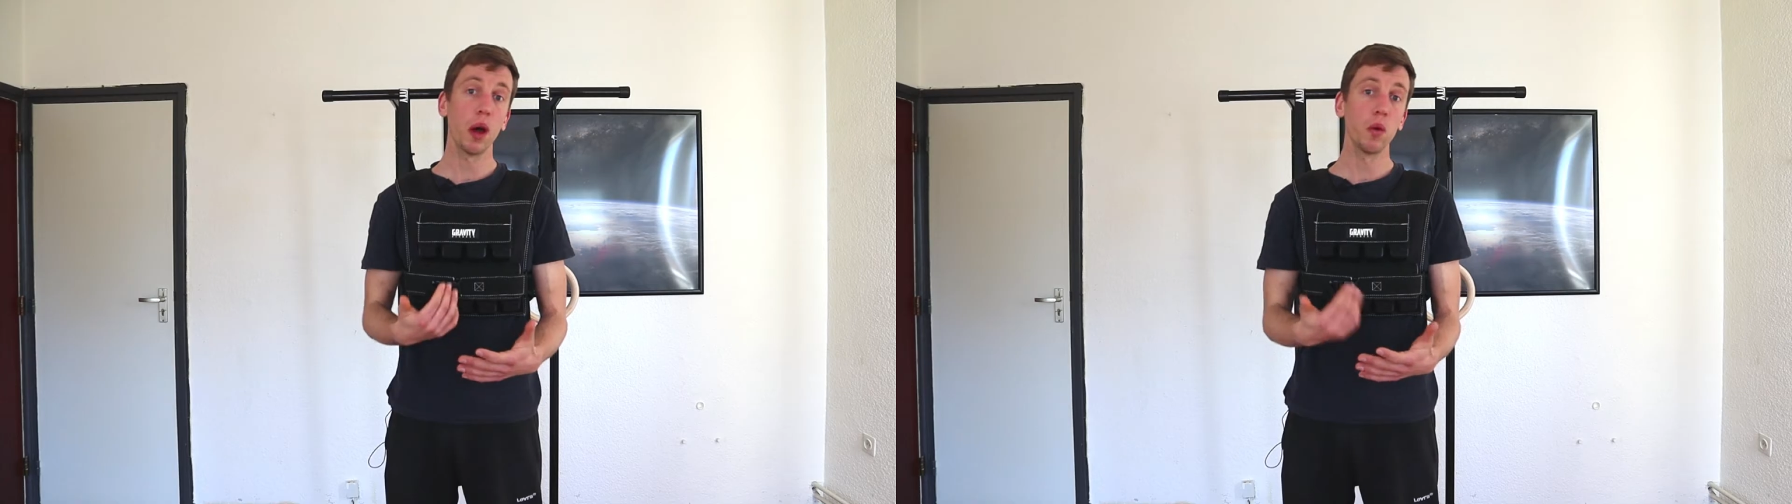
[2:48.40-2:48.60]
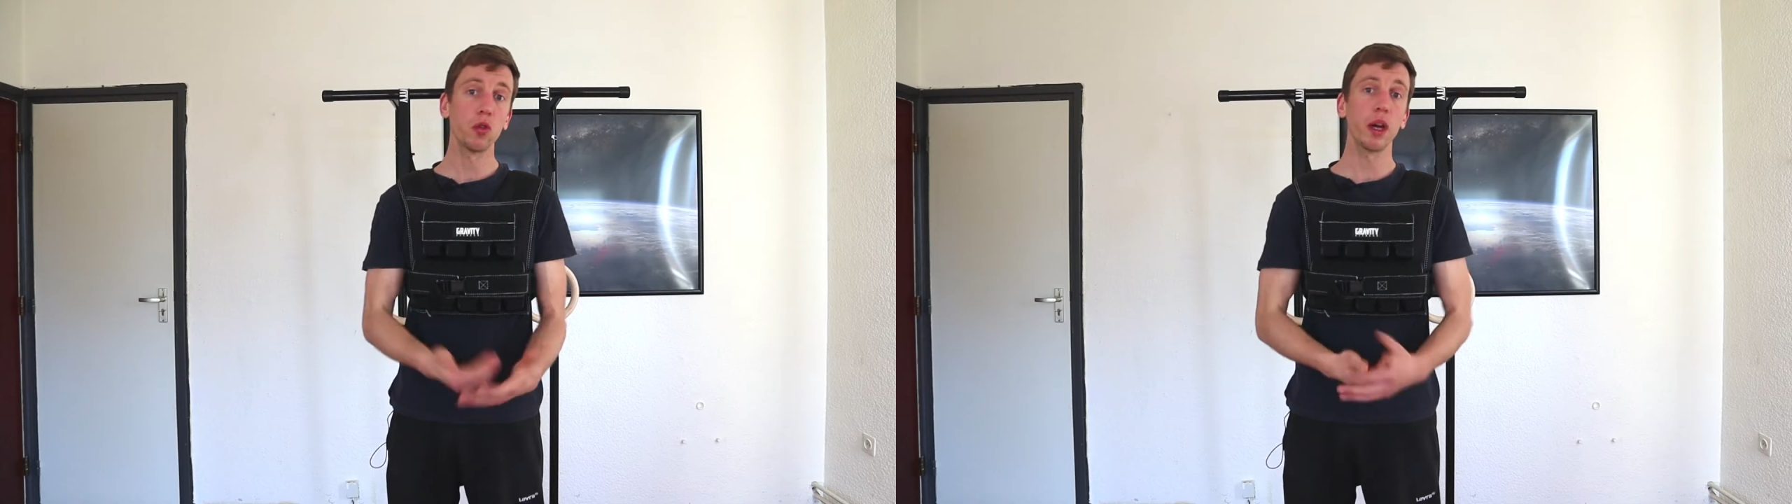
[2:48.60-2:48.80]

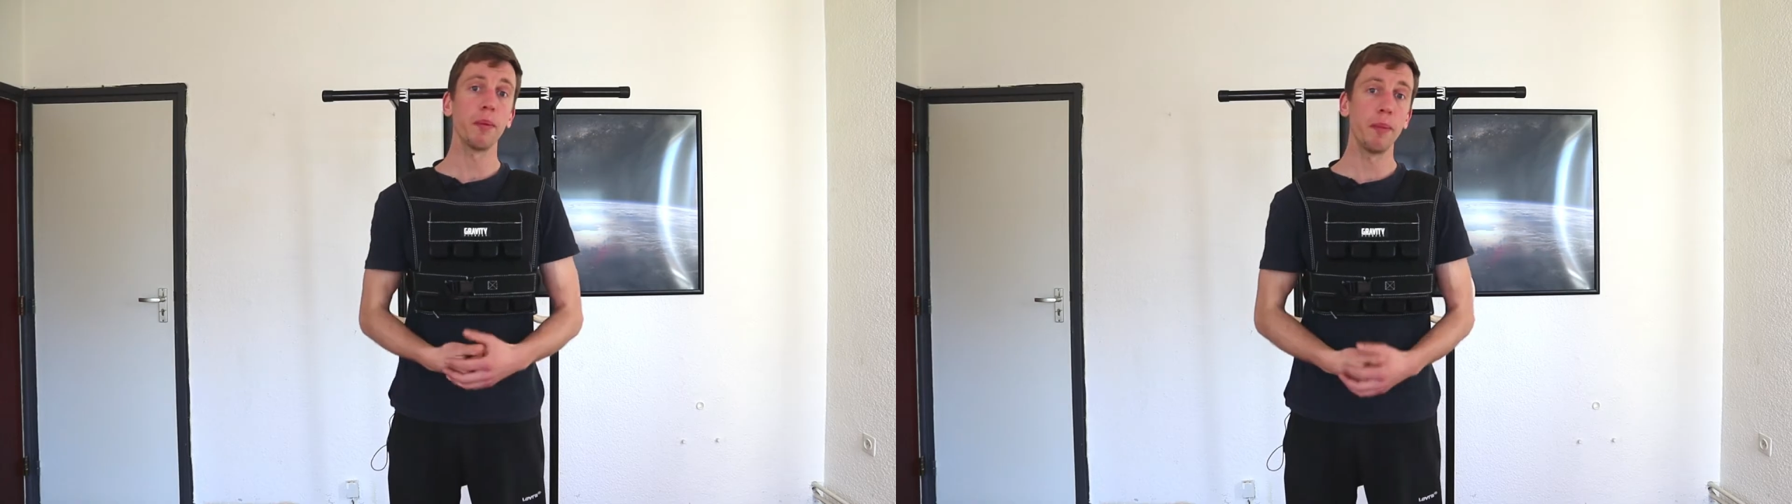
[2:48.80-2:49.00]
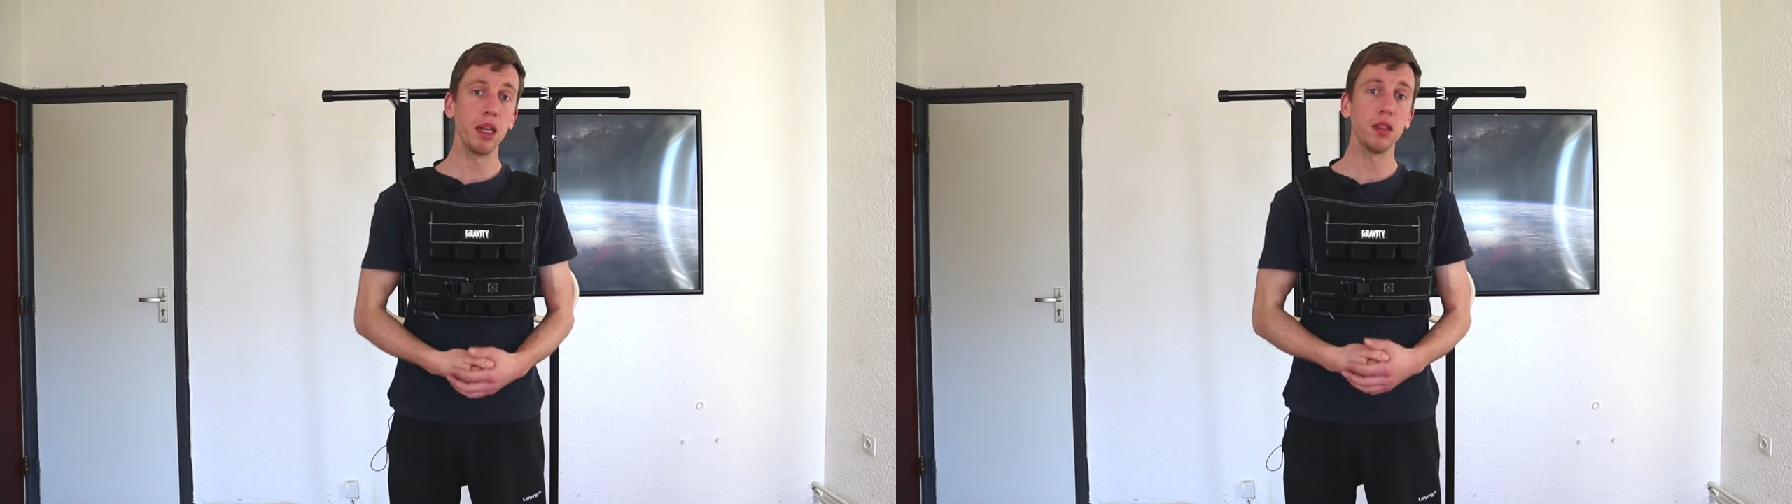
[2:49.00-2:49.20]
I would
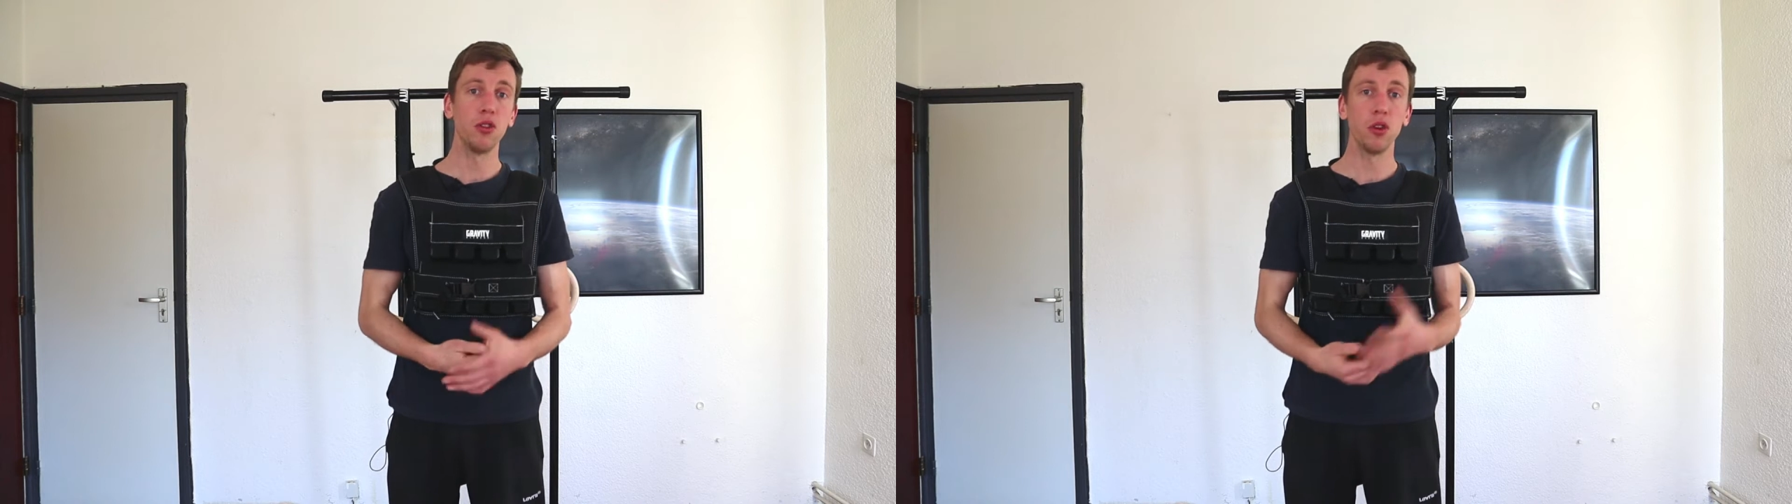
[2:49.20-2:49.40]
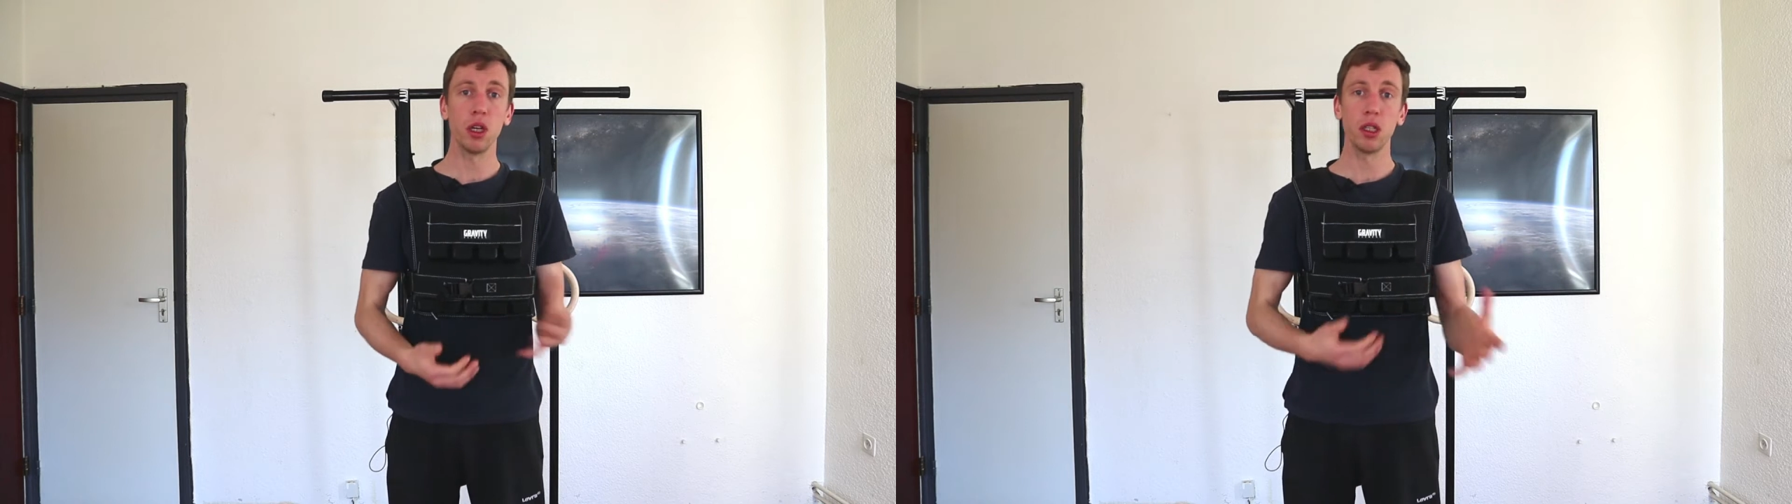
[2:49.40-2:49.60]

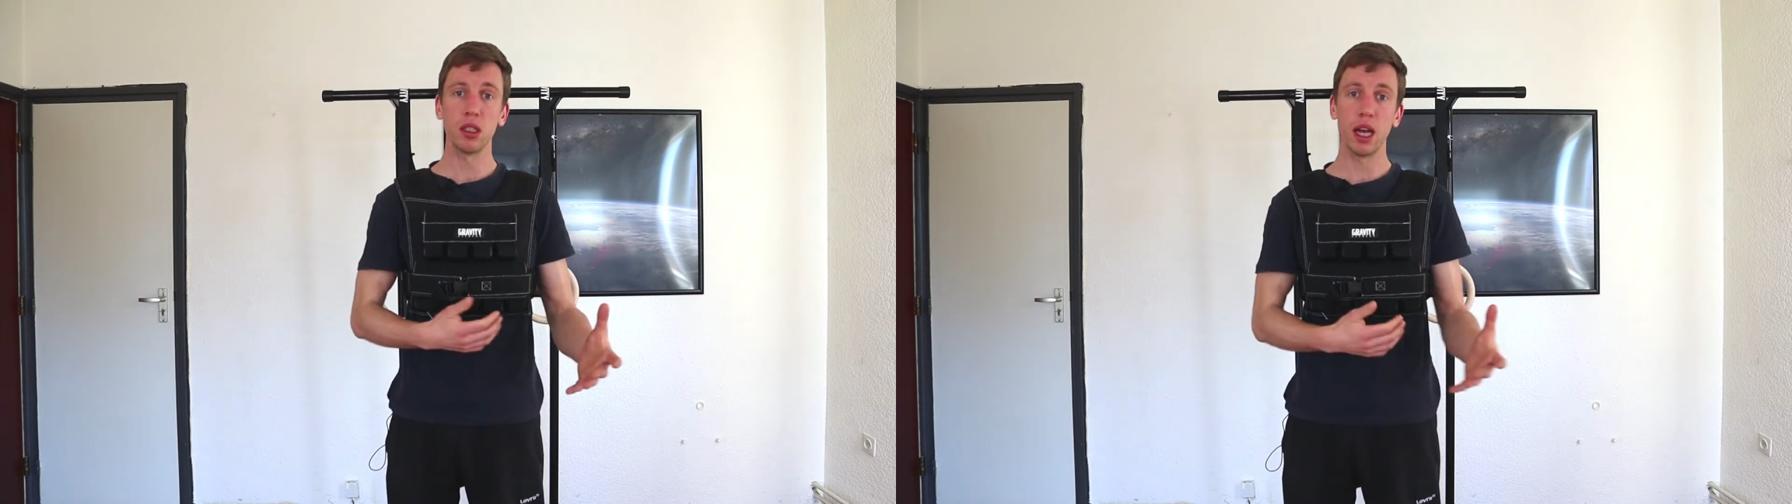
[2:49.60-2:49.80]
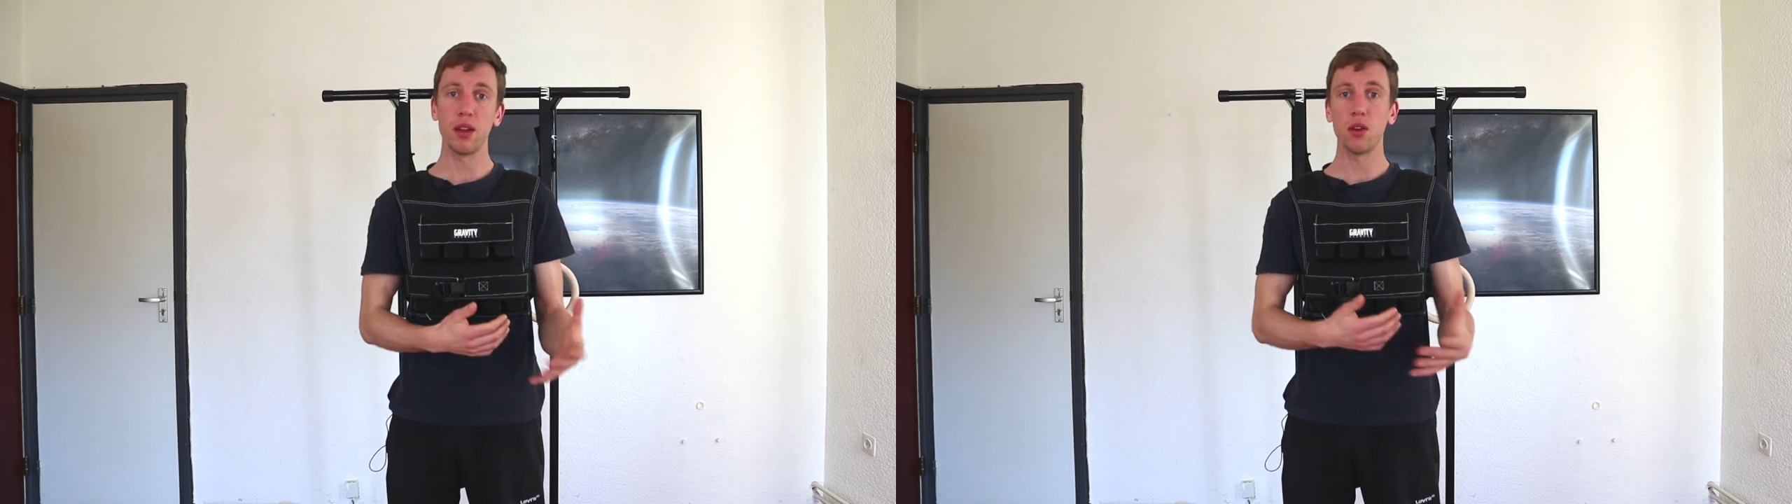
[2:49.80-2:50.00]
recommend during a
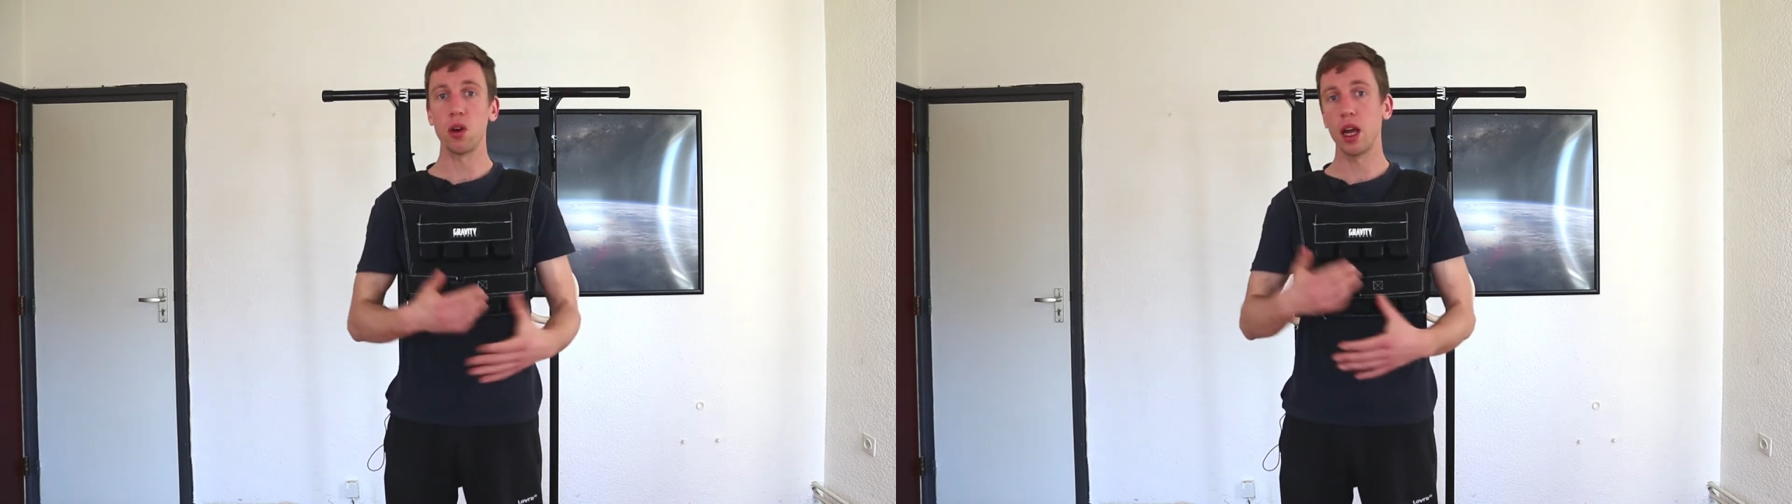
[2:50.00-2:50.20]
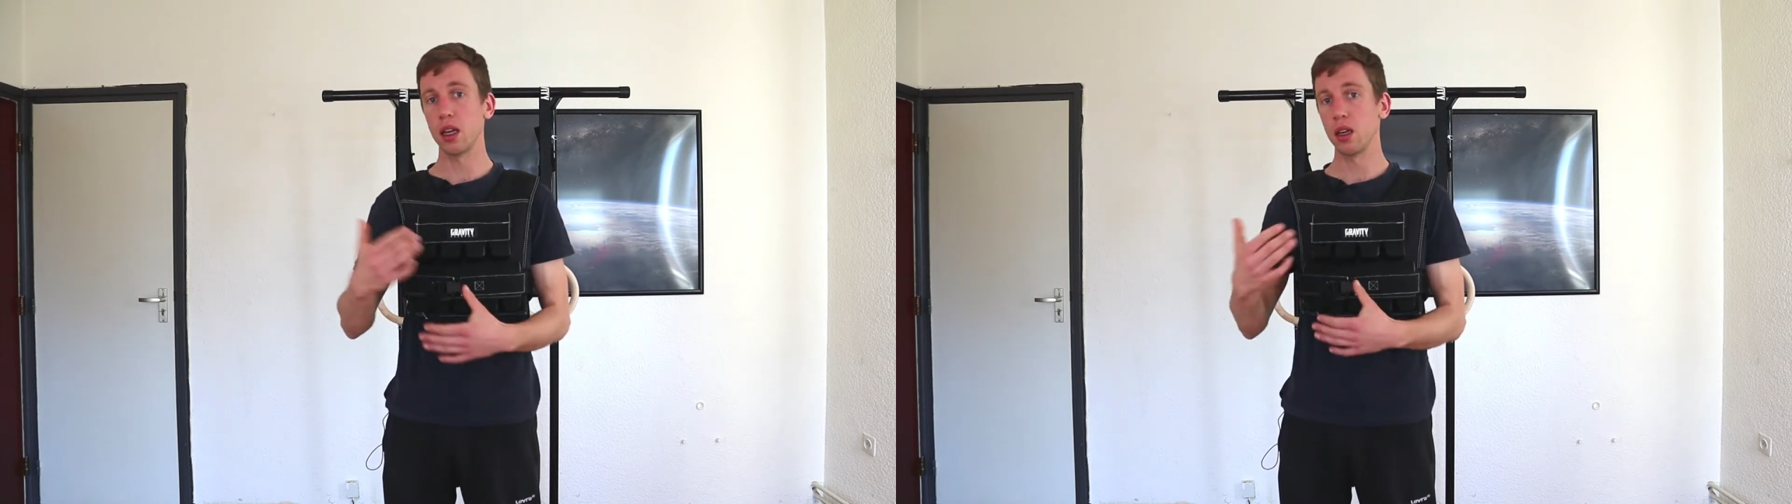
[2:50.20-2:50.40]
set or